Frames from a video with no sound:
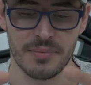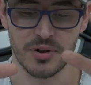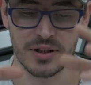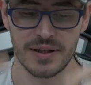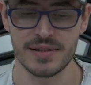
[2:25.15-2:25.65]
I'm
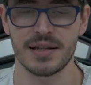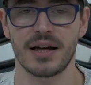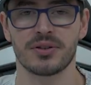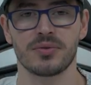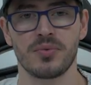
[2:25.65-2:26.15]
gonna test it
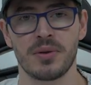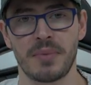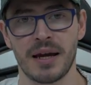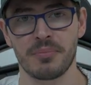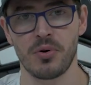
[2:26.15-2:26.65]
out with
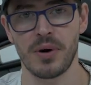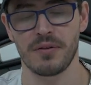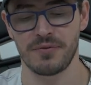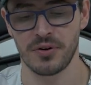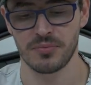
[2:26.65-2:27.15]
my
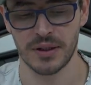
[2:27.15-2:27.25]
mobile phone.